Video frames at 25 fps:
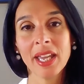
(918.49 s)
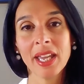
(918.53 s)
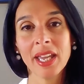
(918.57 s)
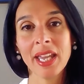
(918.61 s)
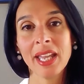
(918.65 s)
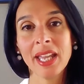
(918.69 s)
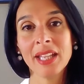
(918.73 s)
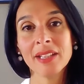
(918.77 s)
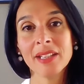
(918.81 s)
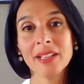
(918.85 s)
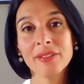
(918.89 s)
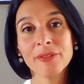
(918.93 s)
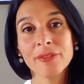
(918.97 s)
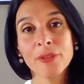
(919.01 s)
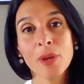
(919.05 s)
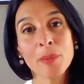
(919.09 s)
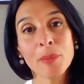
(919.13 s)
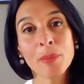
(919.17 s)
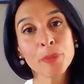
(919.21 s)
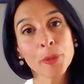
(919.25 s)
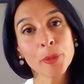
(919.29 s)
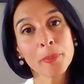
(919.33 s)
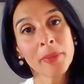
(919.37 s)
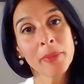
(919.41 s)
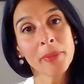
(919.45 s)
And for a
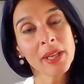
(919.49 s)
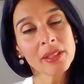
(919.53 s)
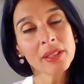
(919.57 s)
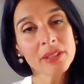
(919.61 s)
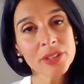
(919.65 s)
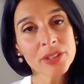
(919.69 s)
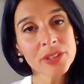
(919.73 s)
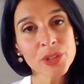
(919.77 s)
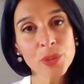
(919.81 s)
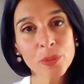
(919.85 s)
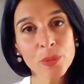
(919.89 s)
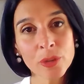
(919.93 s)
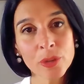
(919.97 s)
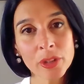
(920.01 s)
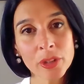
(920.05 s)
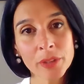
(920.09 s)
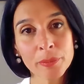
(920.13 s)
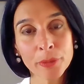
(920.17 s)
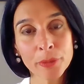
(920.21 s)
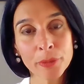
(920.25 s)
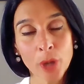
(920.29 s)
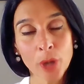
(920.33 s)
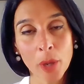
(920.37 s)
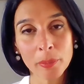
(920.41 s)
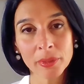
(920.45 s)
propeller to
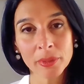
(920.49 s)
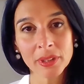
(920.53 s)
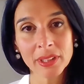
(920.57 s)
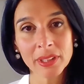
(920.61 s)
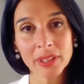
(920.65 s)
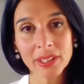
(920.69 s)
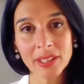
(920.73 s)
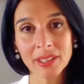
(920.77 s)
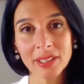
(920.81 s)
work properly,